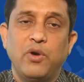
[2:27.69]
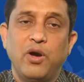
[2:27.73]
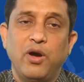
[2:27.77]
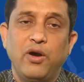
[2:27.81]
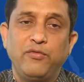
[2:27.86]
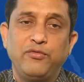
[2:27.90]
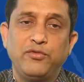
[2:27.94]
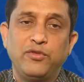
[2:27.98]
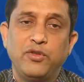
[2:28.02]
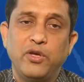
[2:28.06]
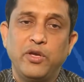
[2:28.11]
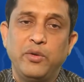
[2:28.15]

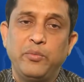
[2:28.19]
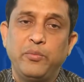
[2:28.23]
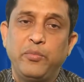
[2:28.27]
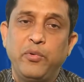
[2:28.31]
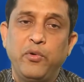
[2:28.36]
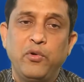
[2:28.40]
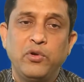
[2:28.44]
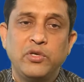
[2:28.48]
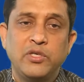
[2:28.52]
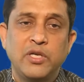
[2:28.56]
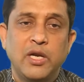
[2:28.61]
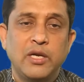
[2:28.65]
of the
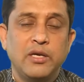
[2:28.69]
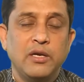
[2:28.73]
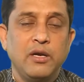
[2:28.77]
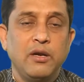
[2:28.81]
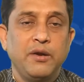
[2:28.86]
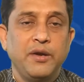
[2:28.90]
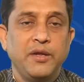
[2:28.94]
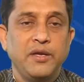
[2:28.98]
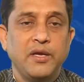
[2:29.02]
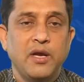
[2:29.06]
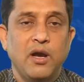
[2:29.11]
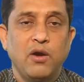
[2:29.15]
important
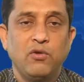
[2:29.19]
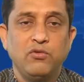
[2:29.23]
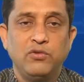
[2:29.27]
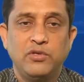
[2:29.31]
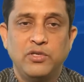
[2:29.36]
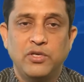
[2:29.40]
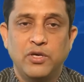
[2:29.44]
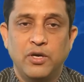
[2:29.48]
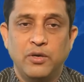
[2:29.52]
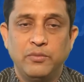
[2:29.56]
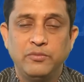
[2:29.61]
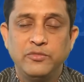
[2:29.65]
learning
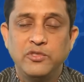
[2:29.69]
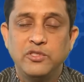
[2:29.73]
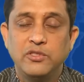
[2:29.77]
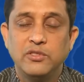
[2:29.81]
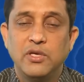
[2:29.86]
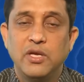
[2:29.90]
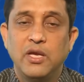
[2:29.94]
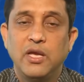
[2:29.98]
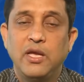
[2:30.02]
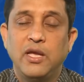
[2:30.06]
outcomes,